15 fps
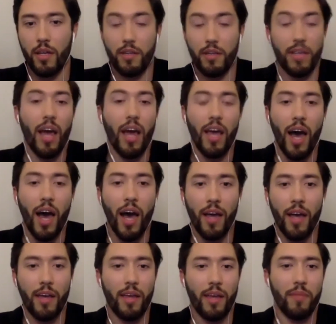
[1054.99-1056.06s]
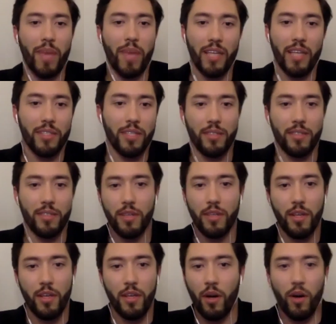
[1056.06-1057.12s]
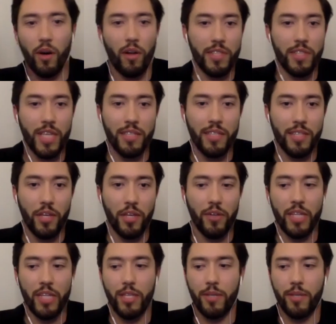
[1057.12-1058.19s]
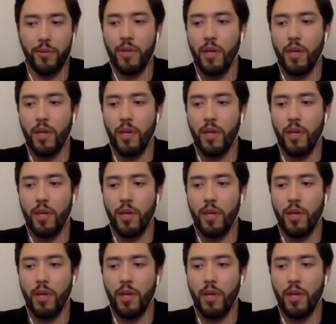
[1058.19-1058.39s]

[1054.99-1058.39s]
not hot and passes all the tests that you need to.